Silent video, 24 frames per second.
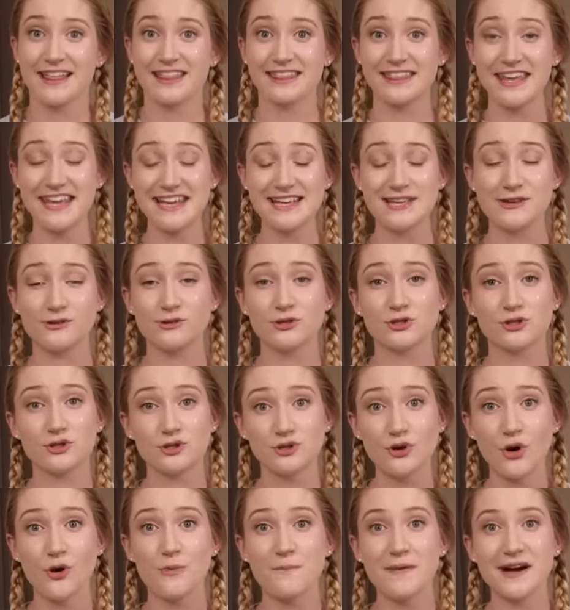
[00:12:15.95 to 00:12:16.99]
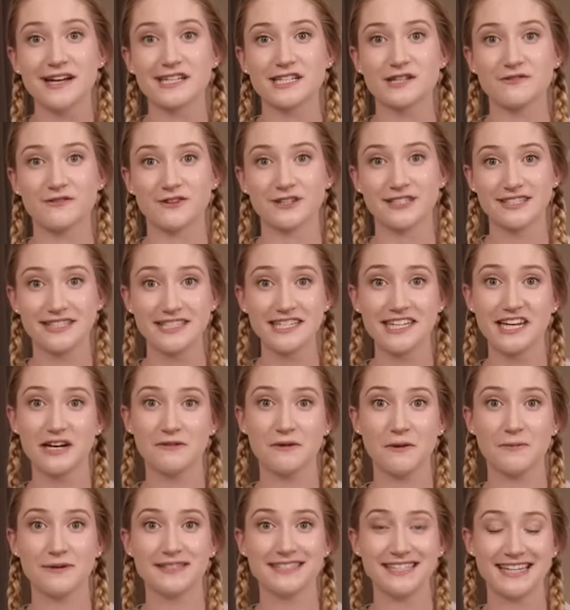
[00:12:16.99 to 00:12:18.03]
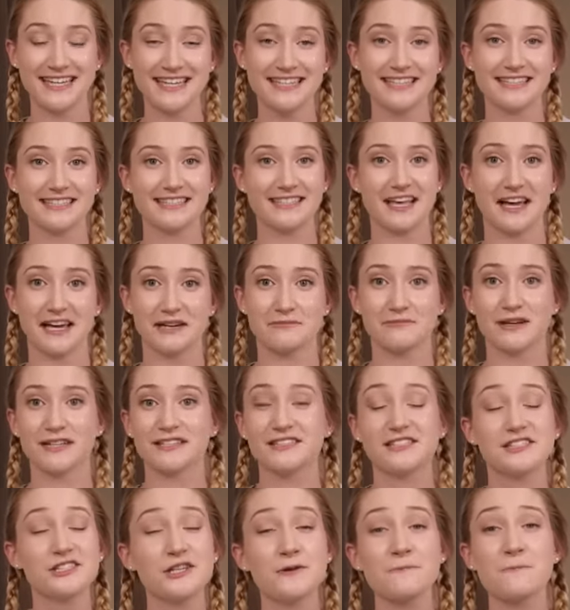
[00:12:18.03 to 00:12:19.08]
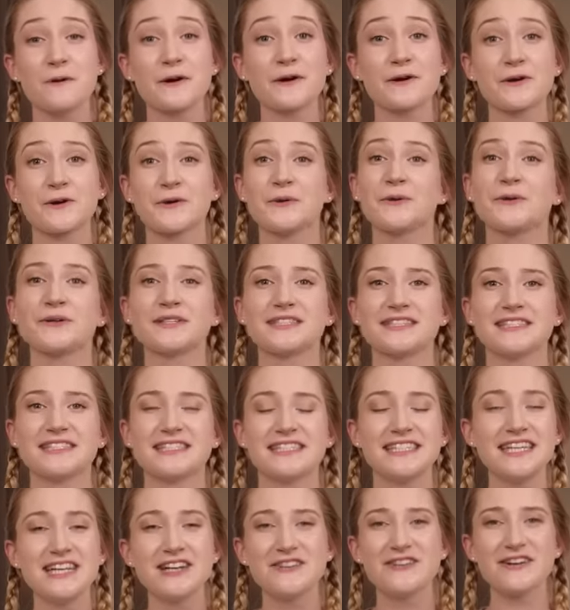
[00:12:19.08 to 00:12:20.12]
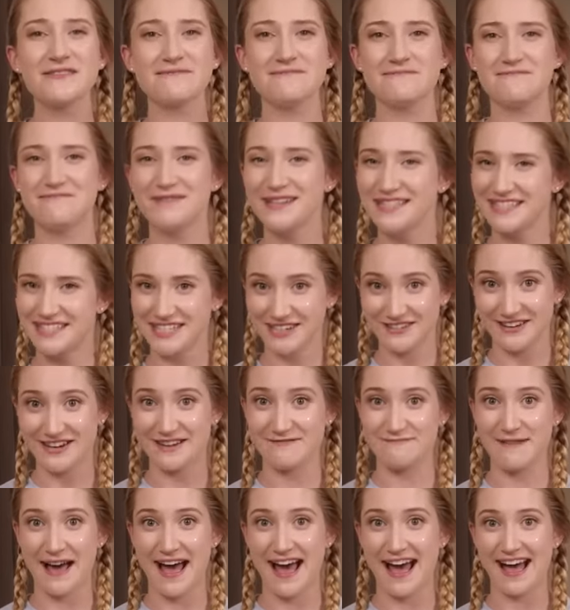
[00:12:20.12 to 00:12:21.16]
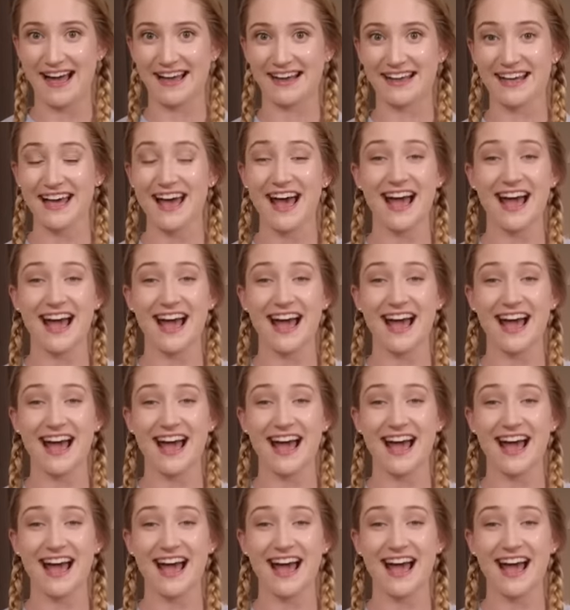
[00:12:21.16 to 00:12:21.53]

Thank you so much for seeing what was inside my super cool secret mystery bag.